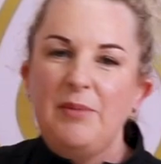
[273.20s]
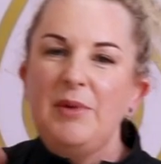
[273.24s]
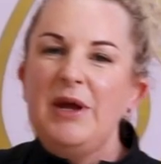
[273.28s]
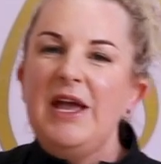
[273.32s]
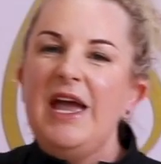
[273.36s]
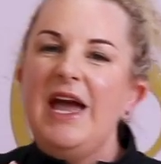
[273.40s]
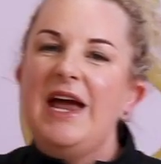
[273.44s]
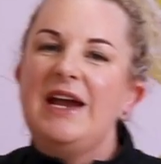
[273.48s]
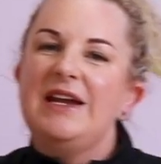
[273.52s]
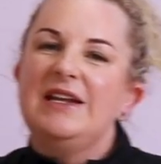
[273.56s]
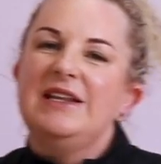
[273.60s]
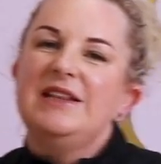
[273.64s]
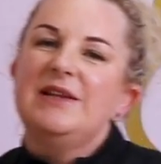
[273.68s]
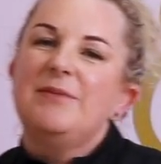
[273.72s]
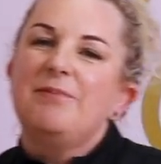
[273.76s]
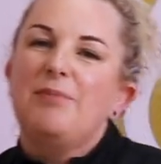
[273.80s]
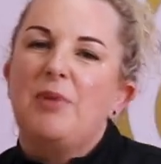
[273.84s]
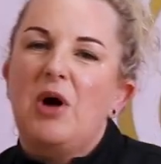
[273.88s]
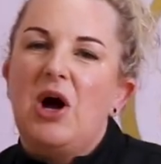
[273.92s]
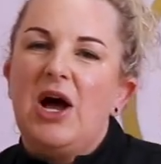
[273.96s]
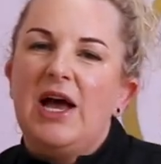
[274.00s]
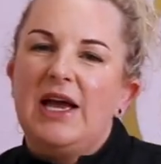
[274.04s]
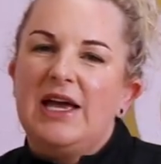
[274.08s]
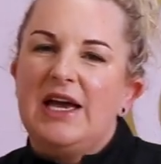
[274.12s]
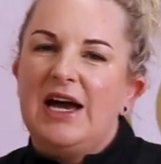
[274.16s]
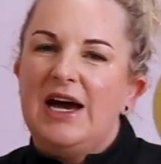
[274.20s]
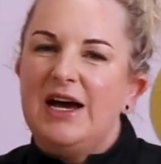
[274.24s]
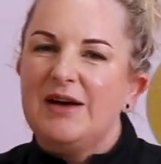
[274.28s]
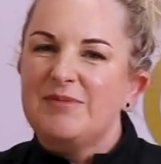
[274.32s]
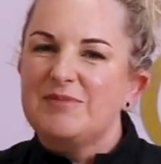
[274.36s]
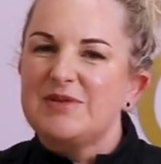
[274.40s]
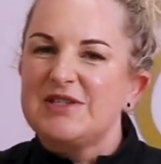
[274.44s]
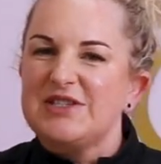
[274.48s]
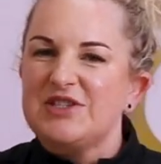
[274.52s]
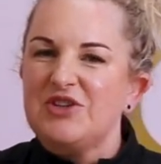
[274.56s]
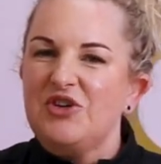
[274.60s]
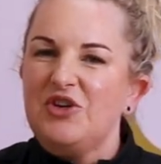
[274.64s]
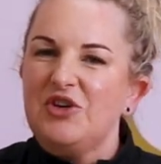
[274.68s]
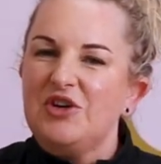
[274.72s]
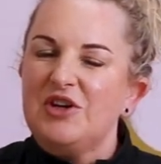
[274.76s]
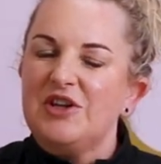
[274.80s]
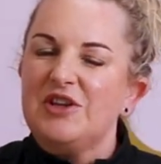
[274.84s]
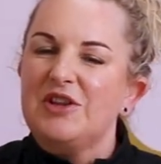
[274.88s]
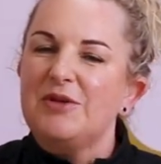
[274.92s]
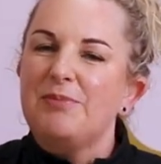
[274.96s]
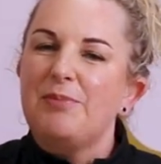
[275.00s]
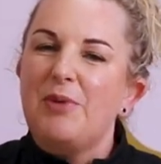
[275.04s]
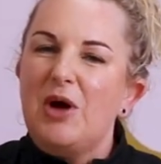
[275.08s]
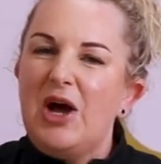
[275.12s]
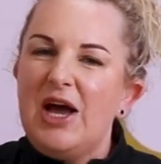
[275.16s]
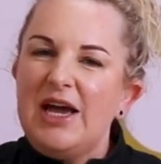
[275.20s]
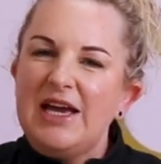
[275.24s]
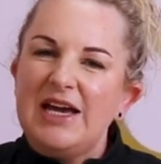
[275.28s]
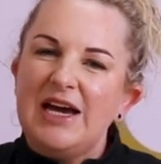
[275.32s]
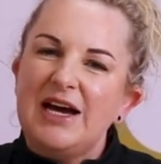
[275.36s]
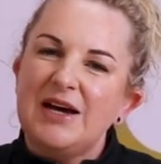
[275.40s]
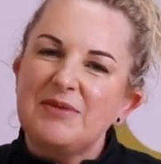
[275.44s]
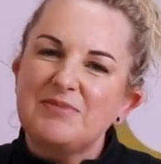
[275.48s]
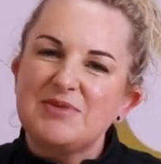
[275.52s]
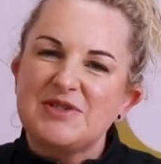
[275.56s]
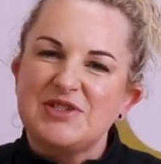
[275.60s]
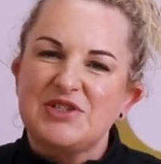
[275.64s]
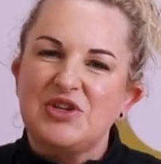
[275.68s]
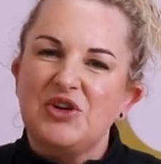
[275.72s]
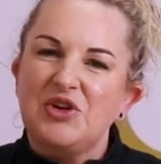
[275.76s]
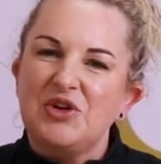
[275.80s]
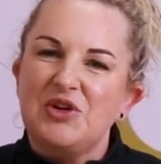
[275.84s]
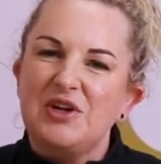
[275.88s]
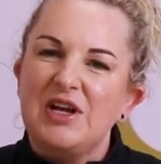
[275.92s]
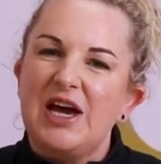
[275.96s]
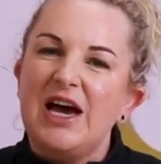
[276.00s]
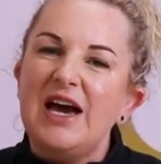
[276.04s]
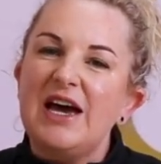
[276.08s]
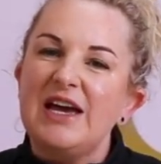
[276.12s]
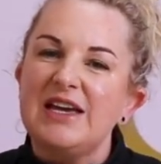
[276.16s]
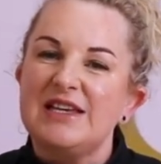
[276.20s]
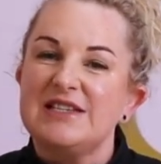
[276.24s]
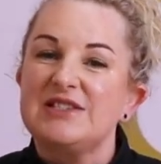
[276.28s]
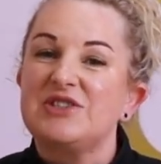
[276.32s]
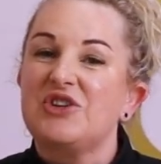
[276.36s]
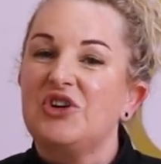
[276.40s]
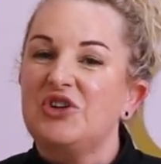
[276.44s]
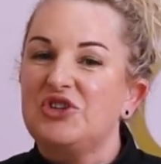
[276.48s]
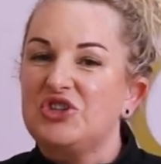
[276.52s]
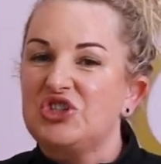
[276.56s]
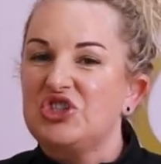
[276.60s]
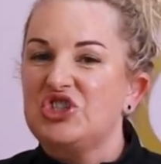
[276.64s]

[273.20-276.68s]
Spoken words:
we add in the bicarb soda. The bicarb soda is going to